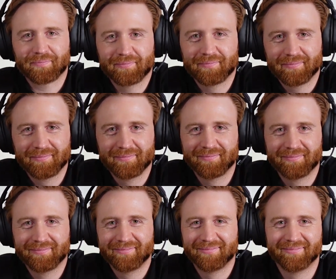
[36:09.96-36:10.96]

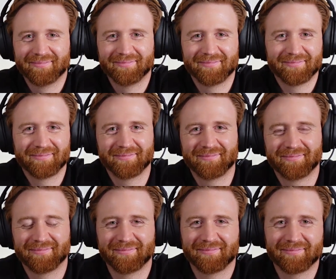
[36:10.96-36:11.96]

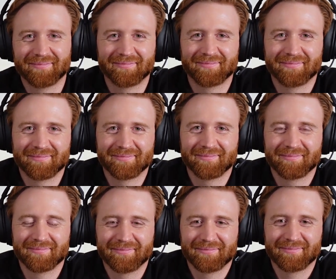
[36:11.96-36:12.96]

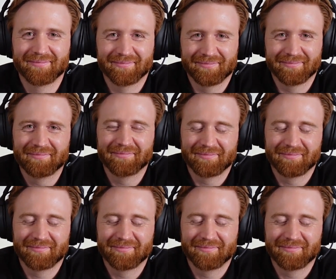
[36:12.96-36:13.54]
This person isn't speaking.